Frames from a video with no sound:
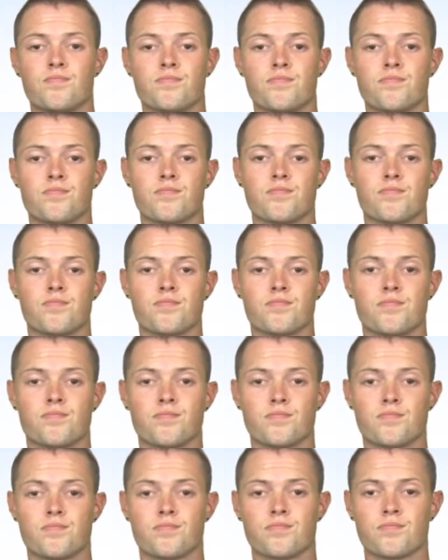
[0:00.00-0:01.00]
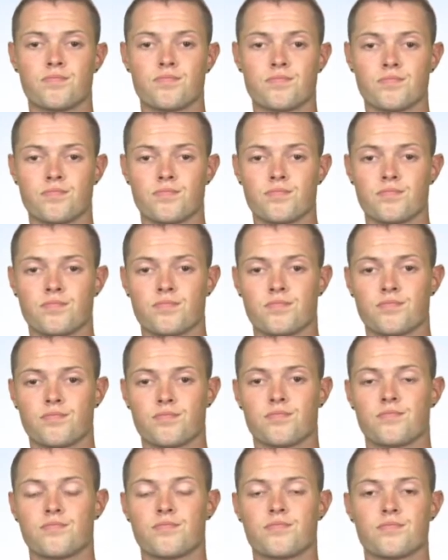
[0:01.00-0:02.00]

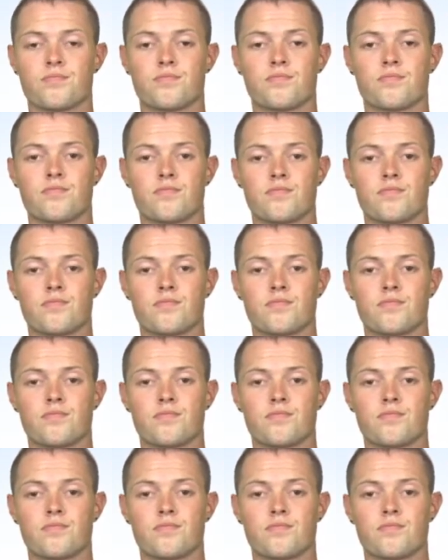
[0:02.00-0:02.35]
No one is speaking in this clip.